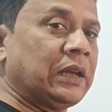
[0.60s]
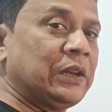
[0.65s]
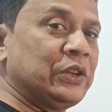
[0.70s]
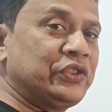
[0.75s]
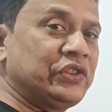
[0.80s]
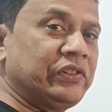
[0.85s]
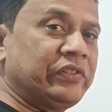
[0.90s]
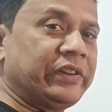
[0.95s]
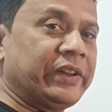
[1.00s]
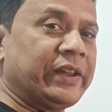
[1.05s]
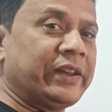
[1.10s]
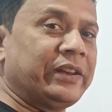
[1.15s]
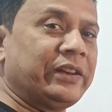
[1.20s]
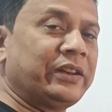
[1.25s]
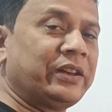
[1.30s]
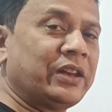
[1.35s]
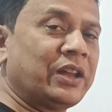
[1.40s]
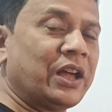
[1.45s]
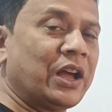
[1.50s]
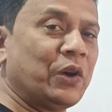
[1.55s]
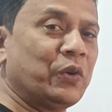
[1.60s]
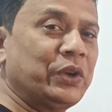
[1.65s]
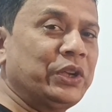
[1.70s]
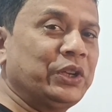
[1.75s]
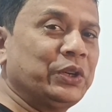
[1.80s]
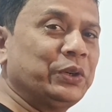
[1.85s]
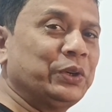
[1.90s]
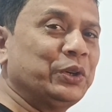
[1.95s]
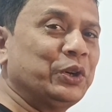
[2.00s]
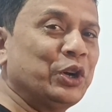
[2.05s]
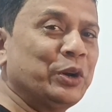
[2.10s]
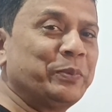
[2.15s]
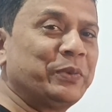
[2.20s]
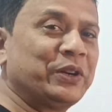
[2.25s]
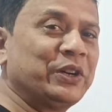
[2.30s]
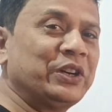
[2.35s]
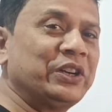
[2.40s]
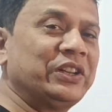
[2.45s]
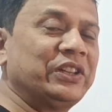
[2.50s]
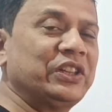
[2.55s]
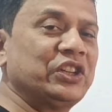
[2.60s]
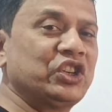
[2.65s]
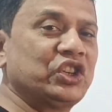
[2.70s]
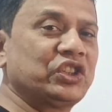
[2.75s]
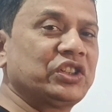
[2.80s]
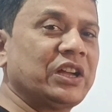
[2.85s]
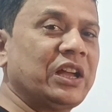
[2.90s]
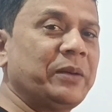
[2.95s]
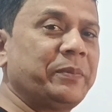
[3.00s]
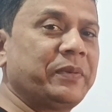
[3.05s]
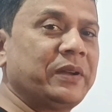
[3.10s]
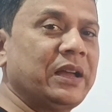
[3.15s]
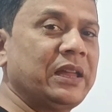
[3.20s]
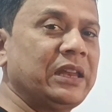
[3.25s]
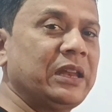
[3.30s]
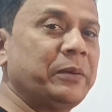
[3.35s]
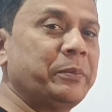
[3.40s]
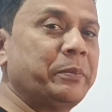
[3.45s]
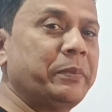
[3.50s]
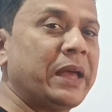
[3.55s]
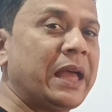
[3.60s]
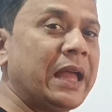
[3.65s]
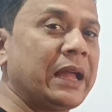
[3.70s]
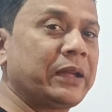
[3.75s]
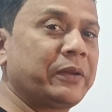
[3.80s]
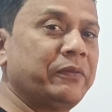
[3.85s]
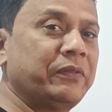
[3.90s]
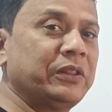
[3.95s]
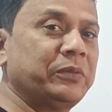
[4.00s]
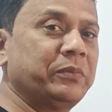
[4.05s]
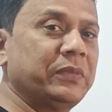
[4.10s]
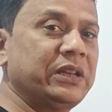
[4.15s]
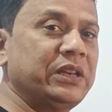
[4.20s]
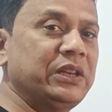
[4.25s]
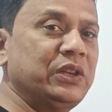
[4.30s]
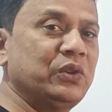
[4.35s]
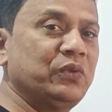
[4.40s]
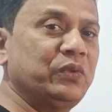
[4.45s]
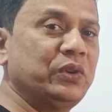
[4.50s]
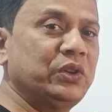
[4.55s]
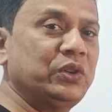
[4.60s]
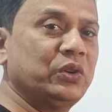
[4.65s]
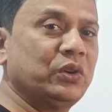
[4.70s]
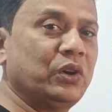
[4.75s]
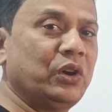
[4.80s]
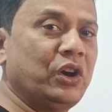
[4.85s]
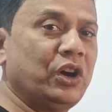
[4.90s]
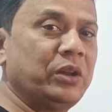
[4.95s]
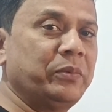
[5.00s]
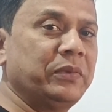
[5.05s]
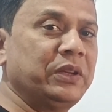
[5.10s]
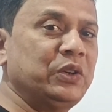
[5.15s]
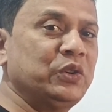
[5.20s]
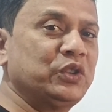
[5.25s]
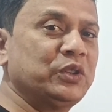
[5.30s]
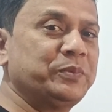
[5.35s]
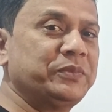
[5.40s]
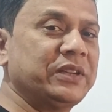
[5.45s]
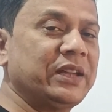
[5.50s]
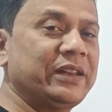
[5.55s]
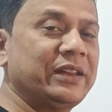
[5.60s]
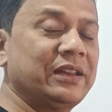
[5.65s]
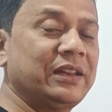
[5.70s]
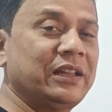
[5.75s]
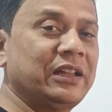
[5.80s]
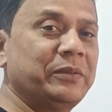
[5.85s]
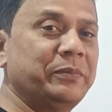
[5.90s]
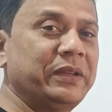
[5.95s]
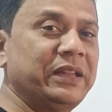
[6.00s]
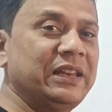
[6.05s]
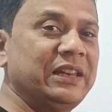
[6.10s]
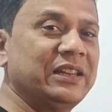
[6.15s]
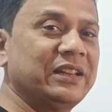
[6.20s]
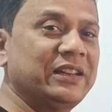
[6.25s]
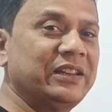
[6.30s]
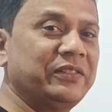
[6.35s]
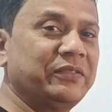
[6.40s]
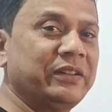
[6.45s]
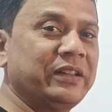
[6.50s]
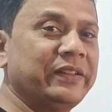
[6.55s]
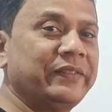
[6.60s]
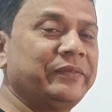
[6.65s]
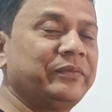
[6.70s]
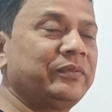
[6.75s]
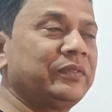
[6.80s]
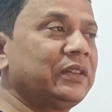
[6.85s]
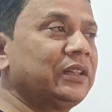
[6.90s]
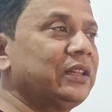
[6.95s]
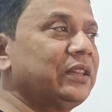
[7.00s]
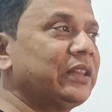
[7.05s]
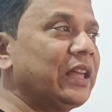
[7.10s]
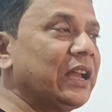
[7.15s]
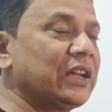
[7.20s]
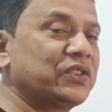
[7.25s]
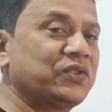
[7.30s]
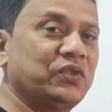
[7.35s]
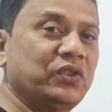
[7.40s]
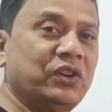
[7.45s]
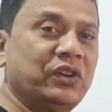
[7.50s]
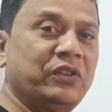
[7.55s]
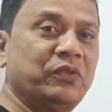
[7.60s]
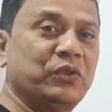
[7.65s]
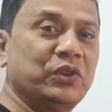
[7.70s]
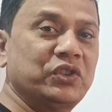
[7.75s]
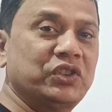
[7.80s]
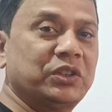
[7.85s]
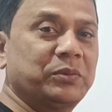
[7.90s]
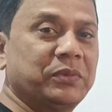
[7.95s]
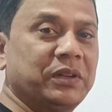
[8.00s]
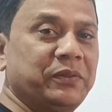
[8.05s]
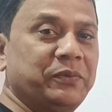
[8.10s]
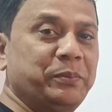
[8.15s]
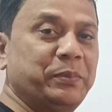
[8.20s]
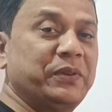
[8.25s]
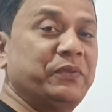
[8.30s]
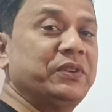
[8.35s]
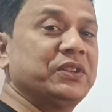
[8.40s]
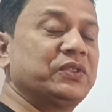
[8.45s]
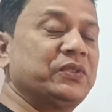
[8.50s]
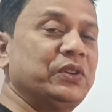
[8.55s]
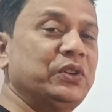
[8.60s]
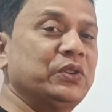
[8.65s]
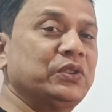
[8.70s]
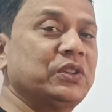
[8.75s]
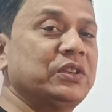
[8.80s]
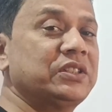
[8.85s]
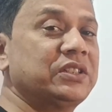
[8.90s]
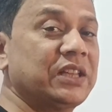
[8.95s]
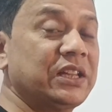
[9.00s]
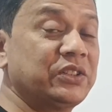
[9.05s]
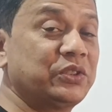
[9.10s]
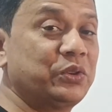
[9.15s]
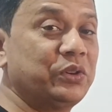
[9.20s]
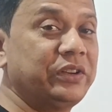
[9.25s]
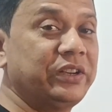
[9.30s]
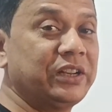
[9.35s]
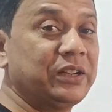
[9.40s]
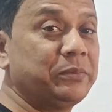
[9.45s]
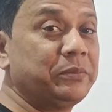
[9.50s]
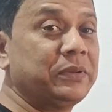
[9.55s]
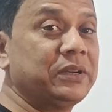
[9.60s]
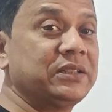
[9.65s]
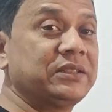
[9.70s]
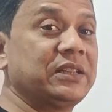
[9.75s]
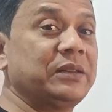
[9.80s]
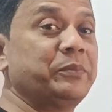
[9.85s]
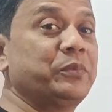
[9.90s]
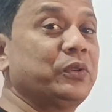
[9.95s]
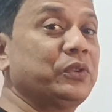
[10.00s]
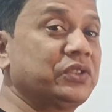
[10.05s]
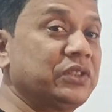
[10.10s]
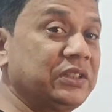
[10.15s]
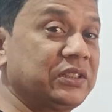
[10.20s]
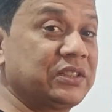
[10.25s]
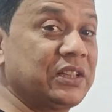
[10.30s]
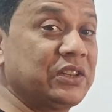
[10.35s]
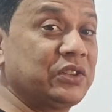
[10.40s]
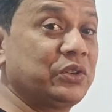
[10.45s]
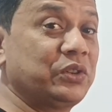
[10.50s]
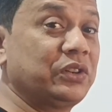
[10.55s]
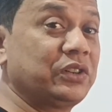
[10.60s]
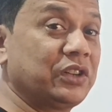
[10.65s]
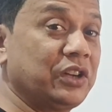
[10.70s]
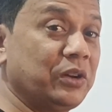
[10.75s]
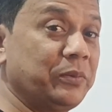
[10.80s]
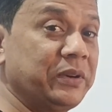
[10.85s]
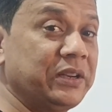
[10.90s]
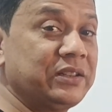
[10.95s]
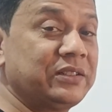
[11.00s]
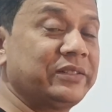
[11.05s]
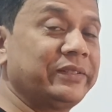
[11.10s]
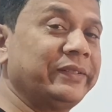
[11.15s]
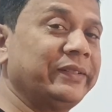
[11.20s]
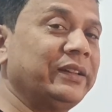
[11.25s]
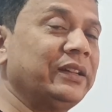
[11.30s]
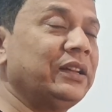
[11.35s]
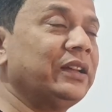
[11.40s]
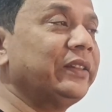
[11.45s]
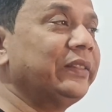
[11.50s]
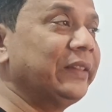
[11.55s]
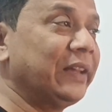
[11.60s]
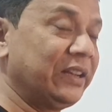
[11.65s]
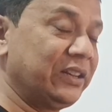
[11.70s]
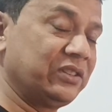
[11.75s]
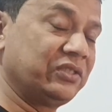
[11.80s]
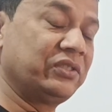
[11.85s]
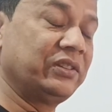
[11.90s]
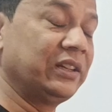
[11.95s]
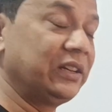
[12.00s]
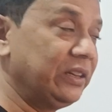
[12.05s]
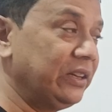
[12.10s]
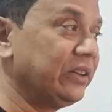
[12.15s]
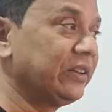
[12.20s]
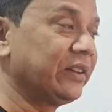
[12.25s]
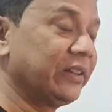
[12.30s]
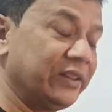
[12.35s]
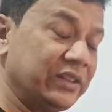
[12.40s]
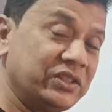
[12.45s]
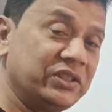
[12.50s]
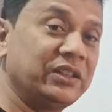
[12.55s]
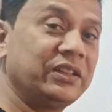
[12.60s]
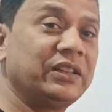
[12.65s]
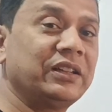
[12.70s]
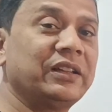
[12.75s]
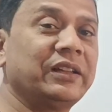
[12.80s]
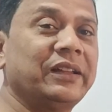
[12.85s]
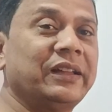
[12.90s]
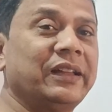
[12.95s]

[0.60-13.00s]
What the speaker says: Hello children, how are you? Hope good. This is Shahab Khan and back with my new video on my YouTube channel Urbane Learning Way. Thanks for watching my previous videos in such good numbers and posting such good comments. That is really encouraging.